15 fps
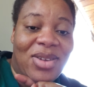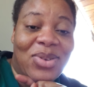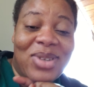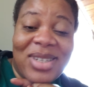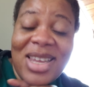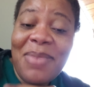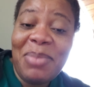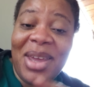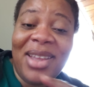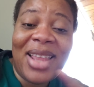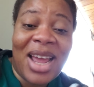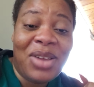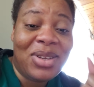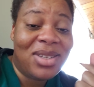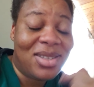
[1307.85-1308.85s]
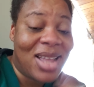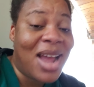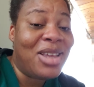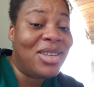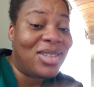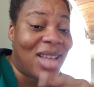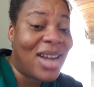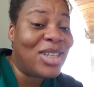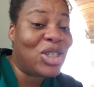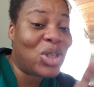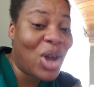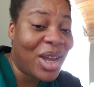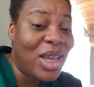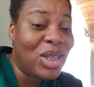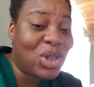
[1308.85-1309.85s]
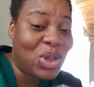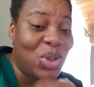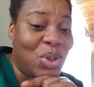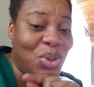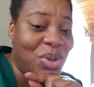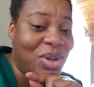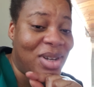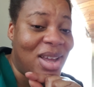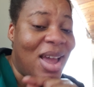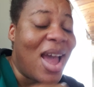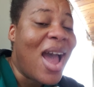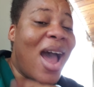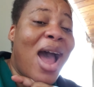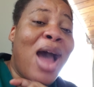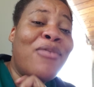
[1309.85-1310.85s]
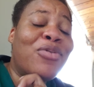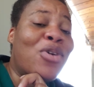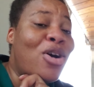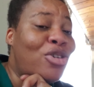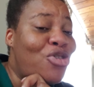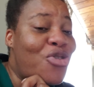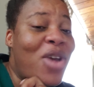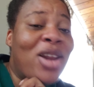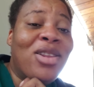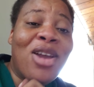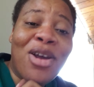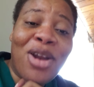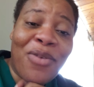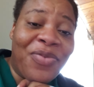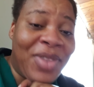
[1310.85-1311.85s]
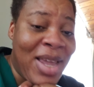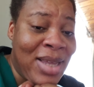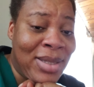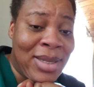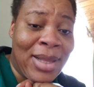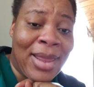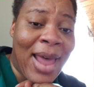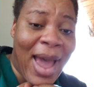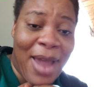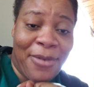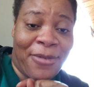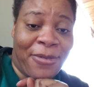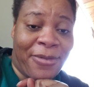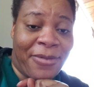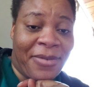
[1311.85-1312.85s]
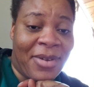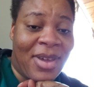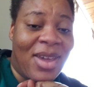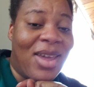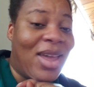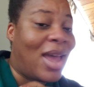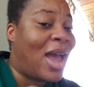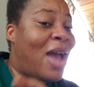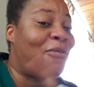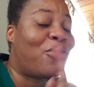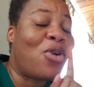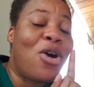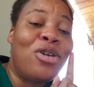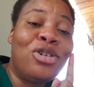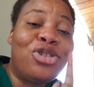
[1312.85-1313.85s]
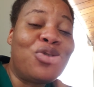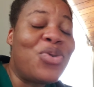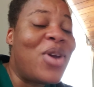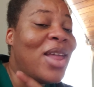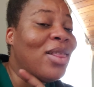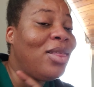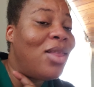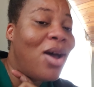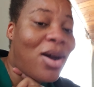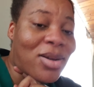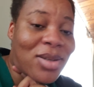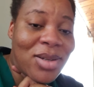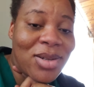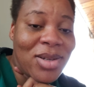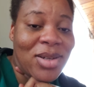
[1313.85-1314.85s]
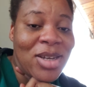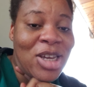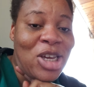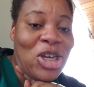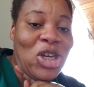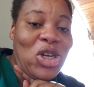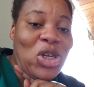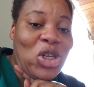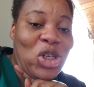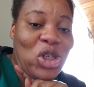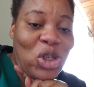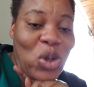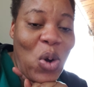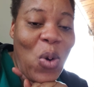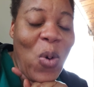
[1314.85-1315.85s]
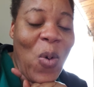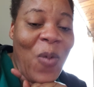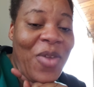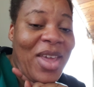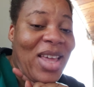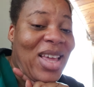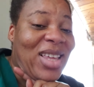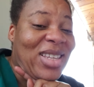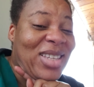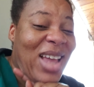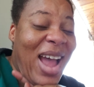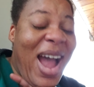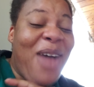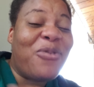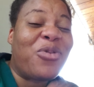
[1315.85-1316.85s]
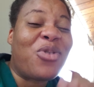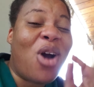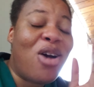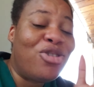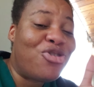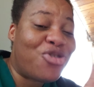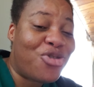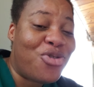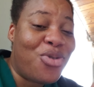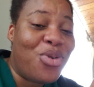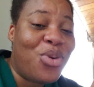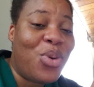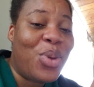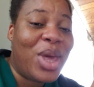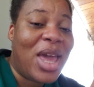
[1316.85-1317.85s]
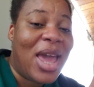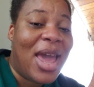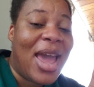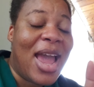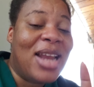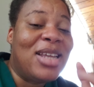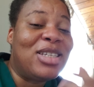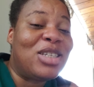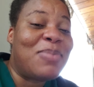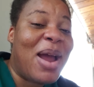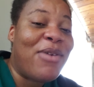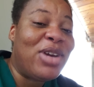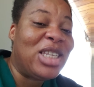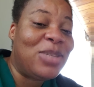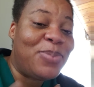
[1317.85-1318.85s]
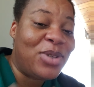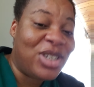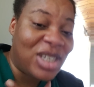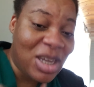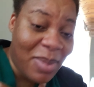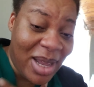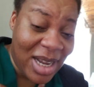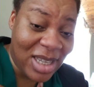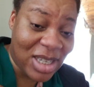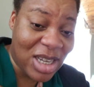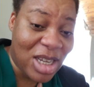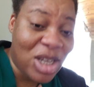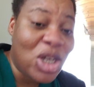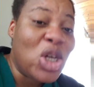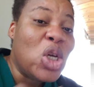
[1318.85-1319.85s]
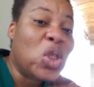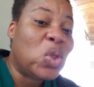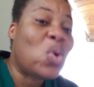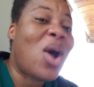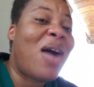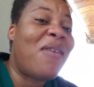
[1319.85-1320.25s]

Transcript: You see me that is, that is, that is talking to you. I've gone through a lot of things in life. I've gone through a lot. So I've gone through and it's my responsibility to